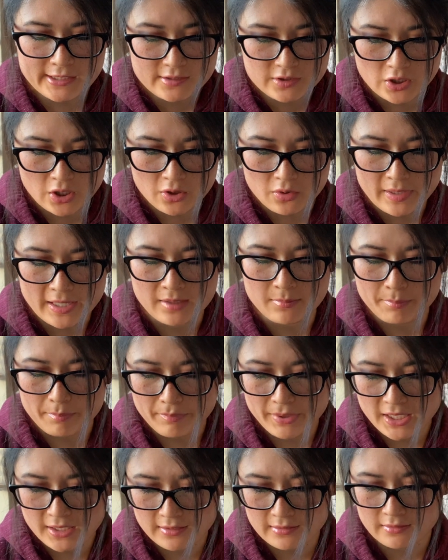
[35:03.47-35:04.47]
dough, and
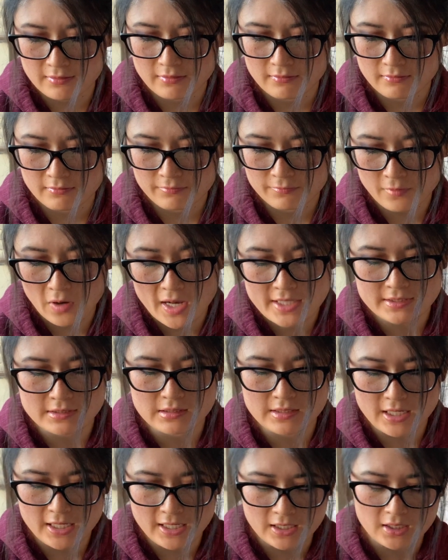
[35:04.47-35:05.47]
pink
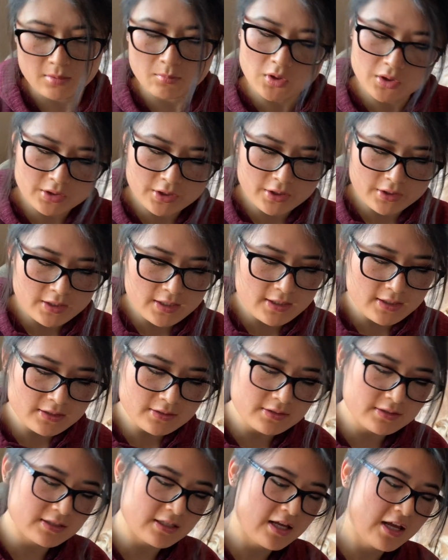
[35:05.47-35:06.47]
frosted animal
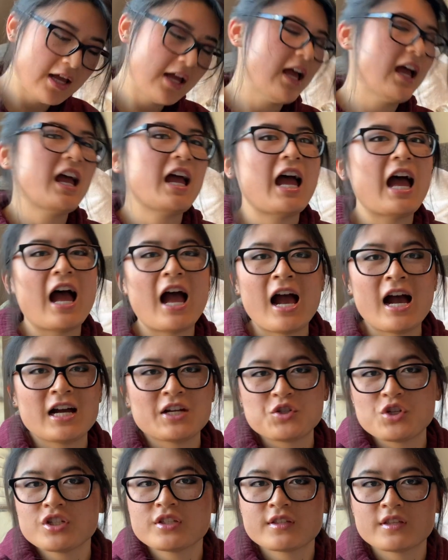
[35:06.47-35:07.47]
cookies. I
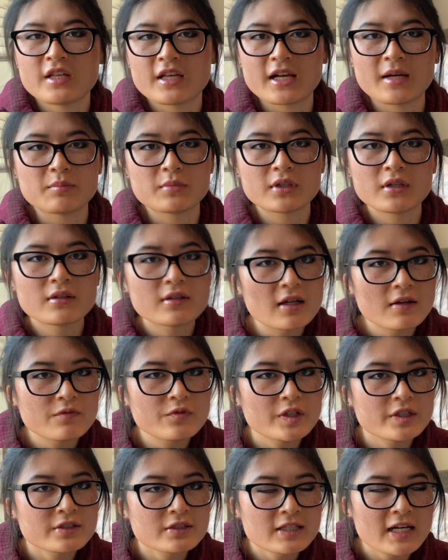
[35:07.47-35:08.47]
just think I'm gonna love
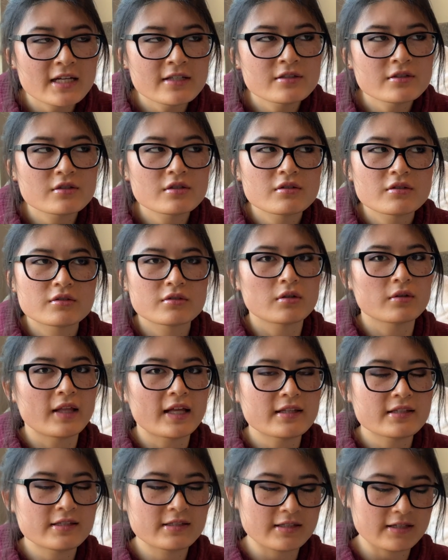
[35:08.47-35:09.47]
this scent, so
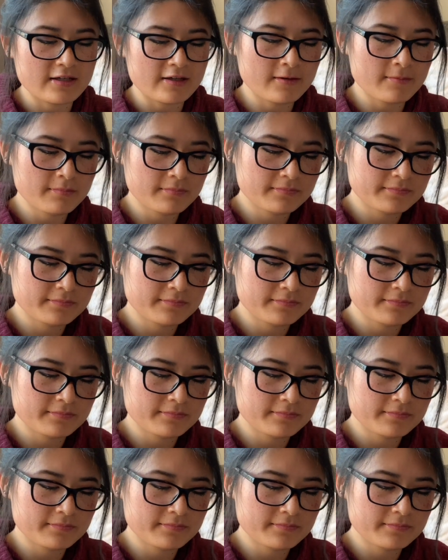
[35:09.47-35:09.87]
let's see.